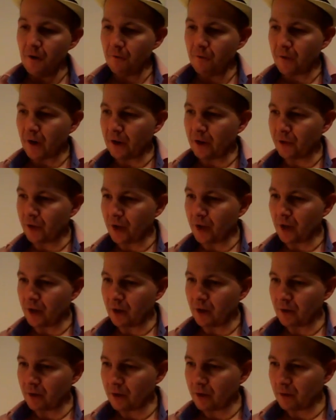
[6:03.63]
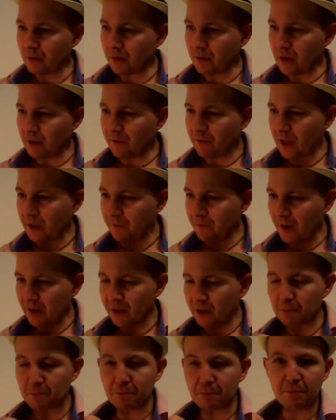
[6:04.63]
find the
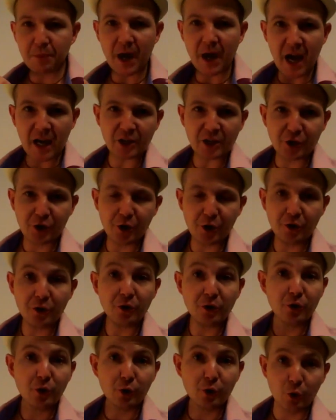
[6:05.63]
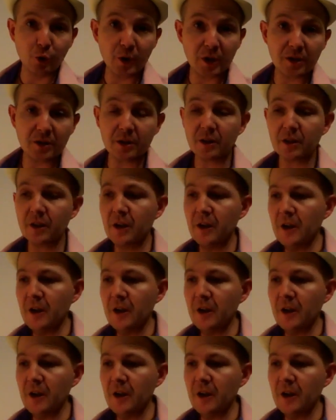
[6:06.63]
passion to do it,